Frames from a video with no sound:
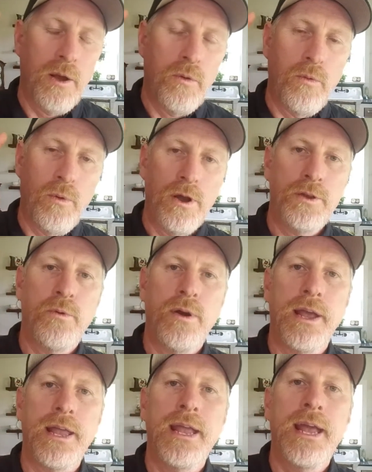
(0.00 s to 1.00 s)
One
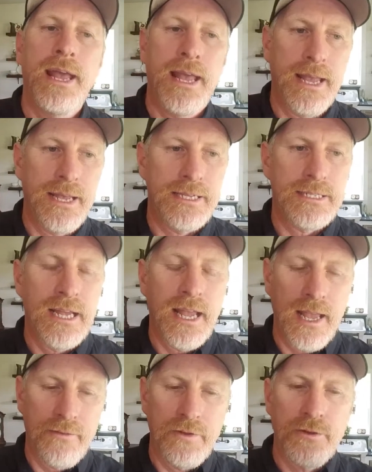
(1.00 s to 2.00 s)
way is
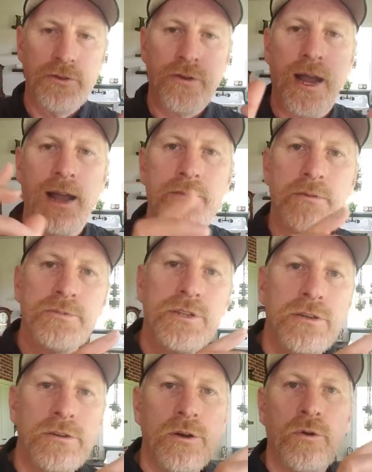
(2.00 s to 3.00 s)
if you drive them
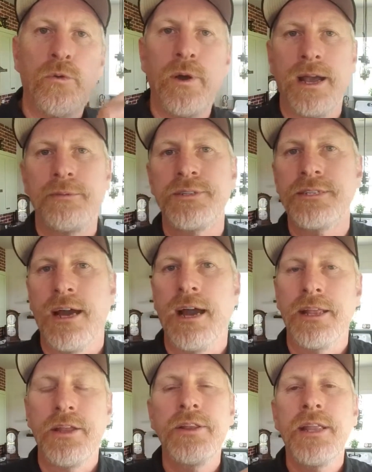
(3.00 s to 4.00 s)
to a
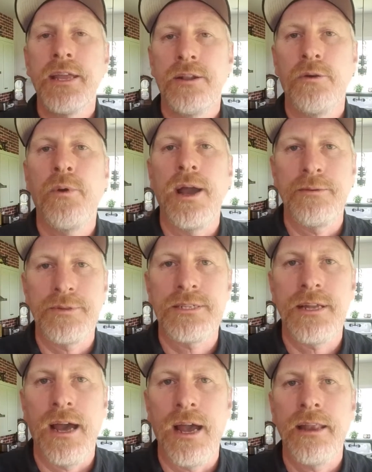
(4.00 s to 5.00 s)
website, you need a
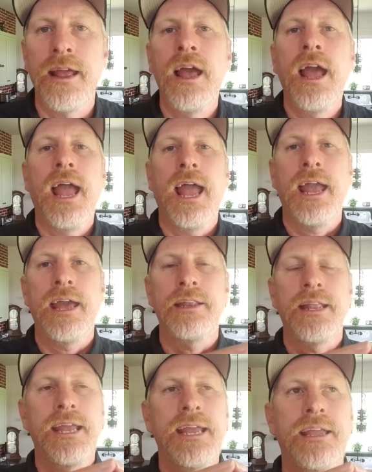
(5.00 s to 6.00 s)
website.
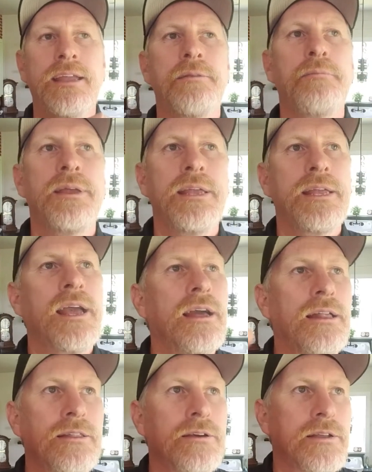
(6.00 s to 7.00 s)
And it can be,
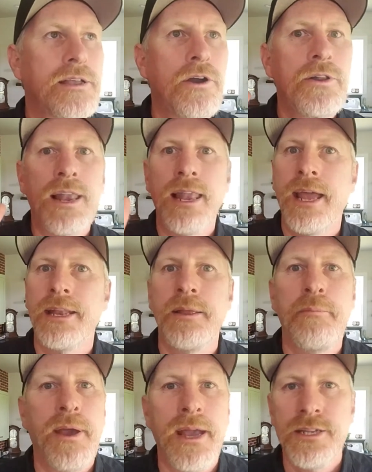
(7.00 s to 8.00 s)
look, go to
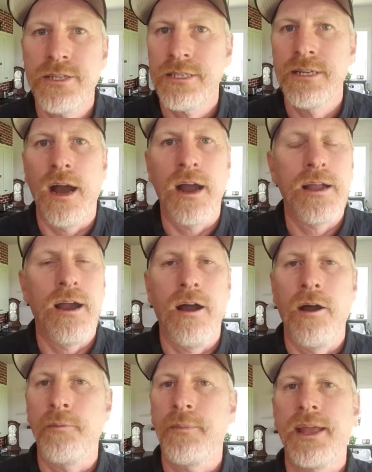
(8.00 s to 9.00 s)

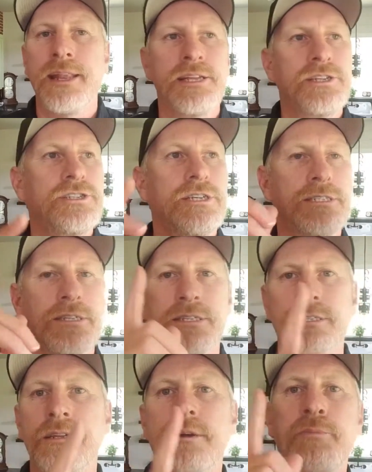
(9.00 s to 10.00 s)
landingpages.com, and it's just a
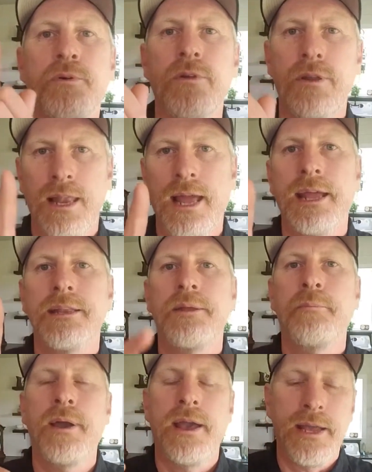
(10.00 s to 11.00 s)
simple landing
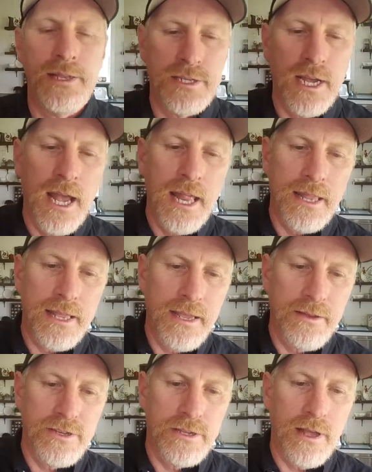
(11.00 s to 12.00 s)
page that
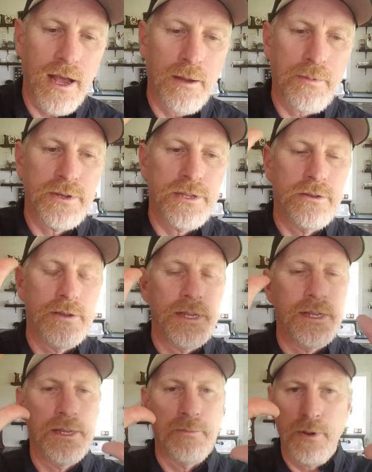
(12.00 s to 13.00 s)
gives you the
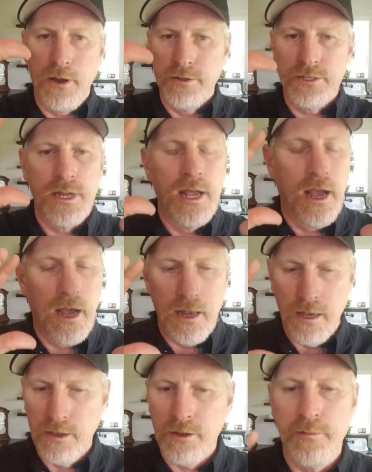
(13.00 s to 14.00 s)
opportunity to post a
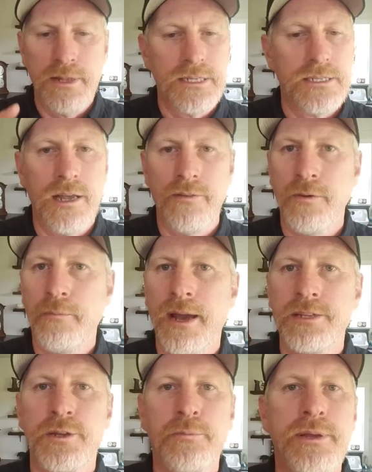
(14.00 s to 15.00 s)
little bit of stuff
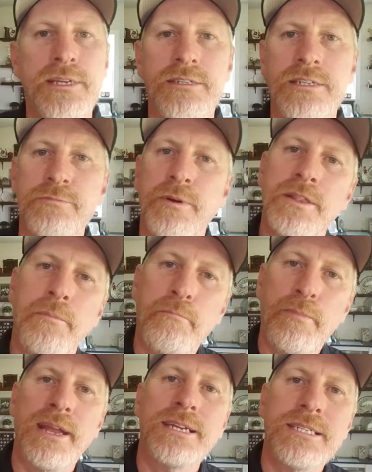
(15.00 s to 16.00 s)
about your business. But the
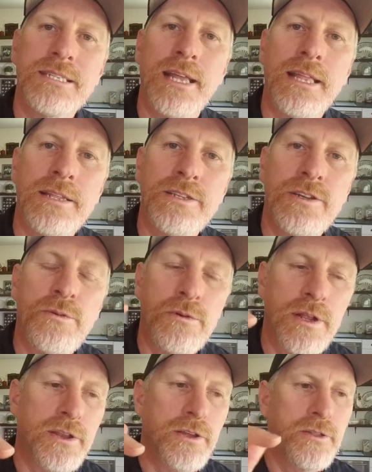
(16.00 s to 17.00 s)
biggest thing that you want
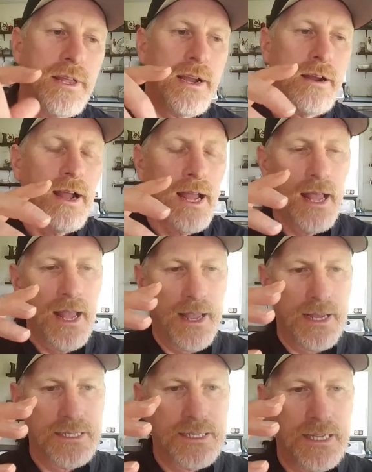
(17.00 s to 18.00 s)
to do there
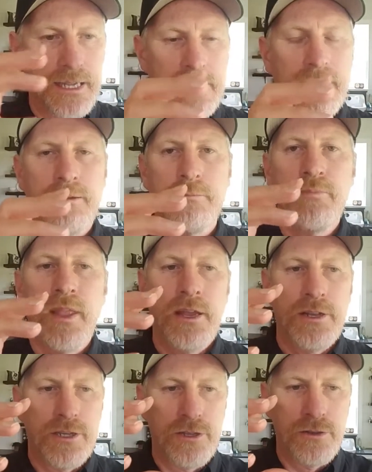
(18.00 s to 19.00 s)
is get them
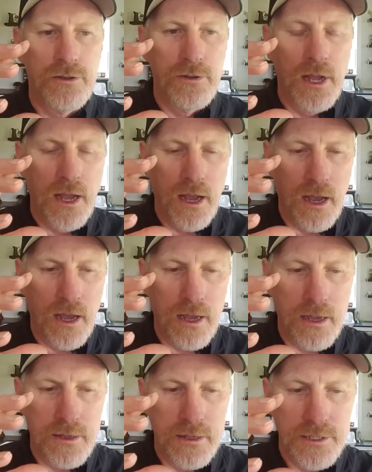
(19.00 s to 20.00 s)
to
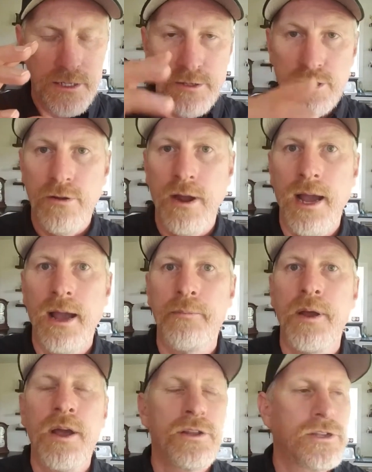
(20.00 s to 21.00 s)

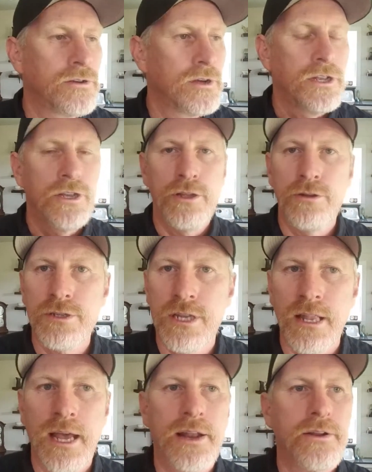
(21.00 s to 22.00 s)
subscribe to a
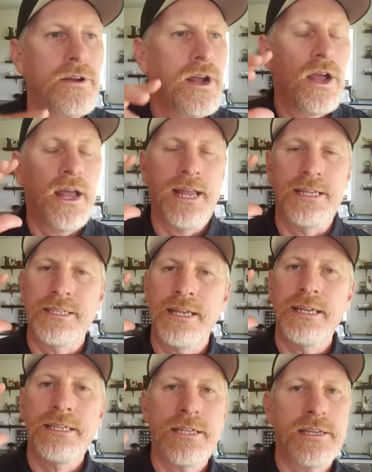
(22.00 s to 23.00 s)
newsletter. It's
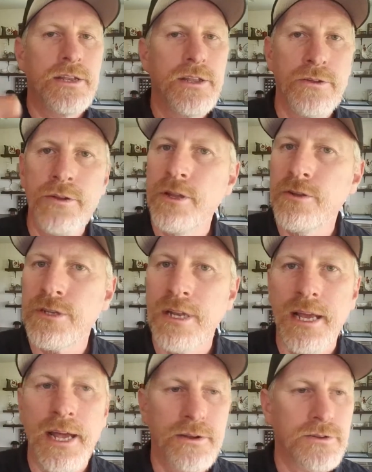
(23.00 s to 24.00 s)
easy to do
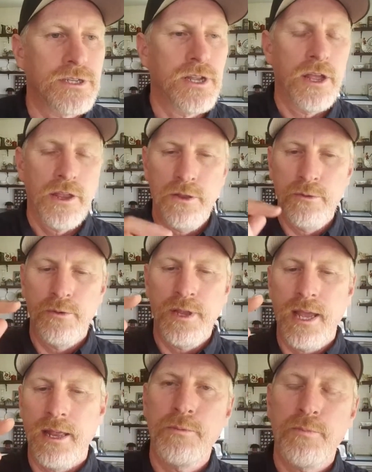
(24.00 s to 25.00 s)
newsletters. You
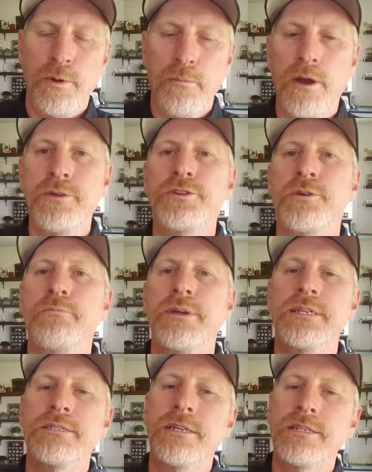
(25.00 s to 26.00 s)
can promote your
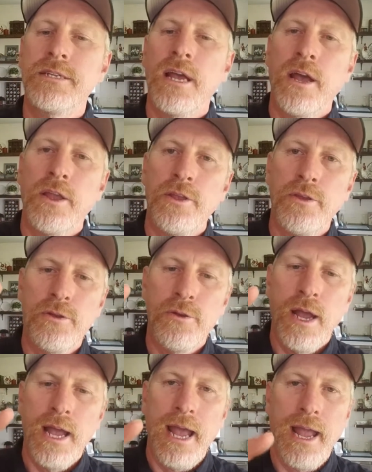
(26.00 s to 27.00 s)
business. You
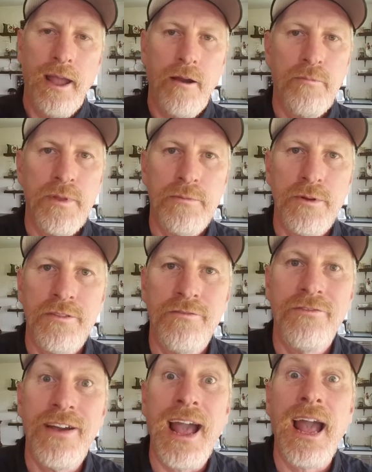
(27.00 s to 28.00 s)
help them with
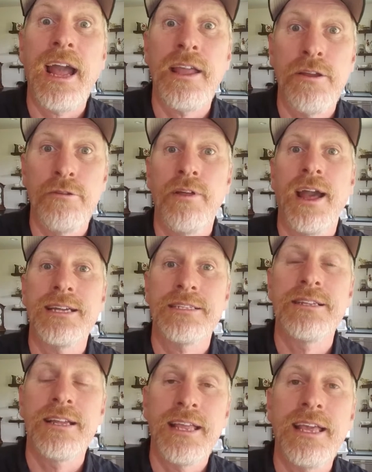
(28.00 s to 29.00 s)
value. That's
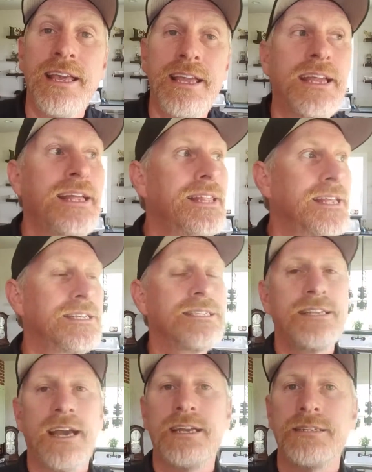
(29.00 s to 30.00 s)
the key these
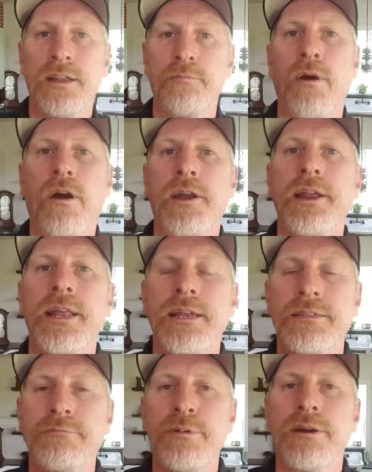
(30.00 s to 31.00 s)
days in marketing,
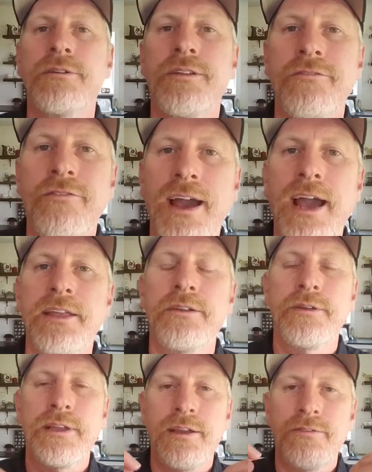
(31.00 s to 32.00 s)
is building value
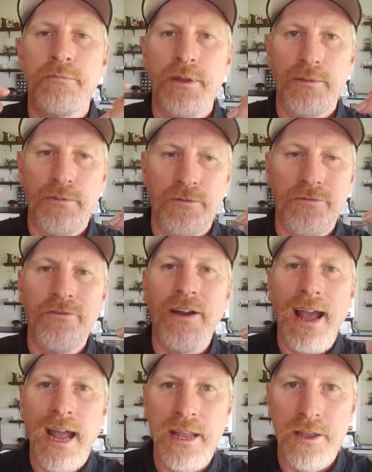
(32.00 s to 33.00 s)
and giving people
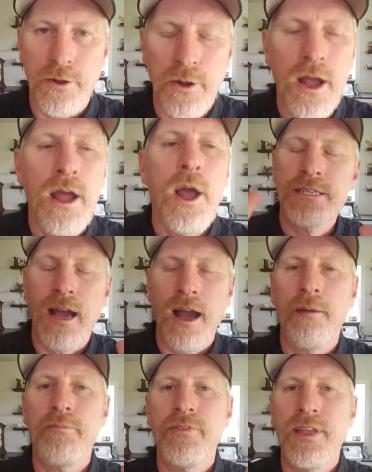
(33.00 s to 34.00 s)
value.
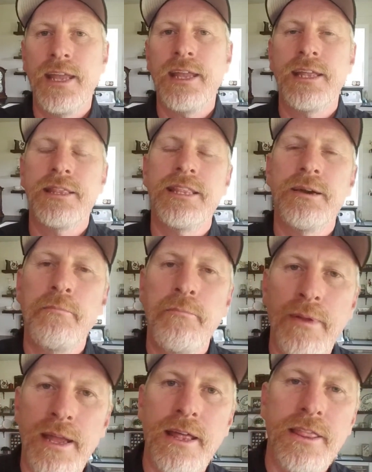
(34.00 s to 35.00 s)
Stop thinking the
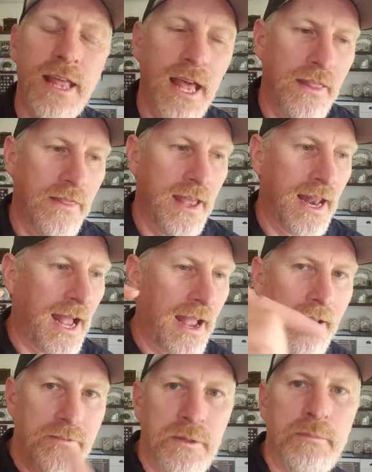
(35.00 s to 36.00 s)
myth that I
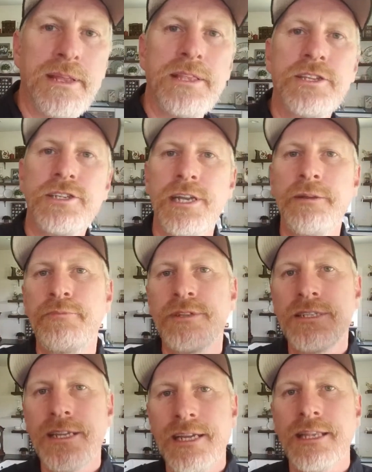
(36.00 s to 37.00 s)
have to be the
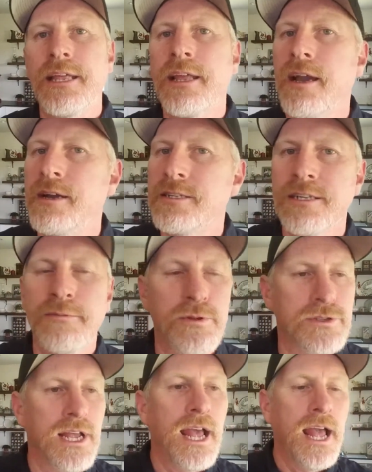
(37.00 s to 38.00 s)
cheapest to get the customers.